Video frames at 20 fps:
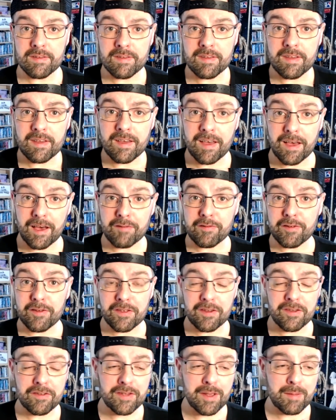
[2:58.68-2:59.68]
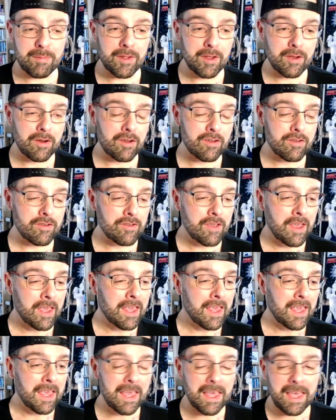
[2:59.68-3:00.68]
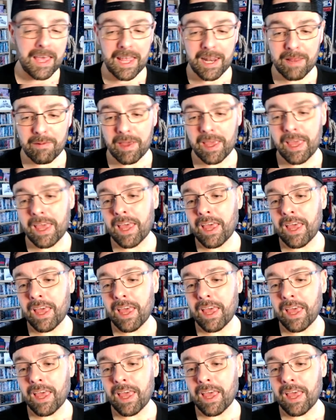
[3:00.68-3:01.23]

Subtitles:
after the Decepticons. Anyway,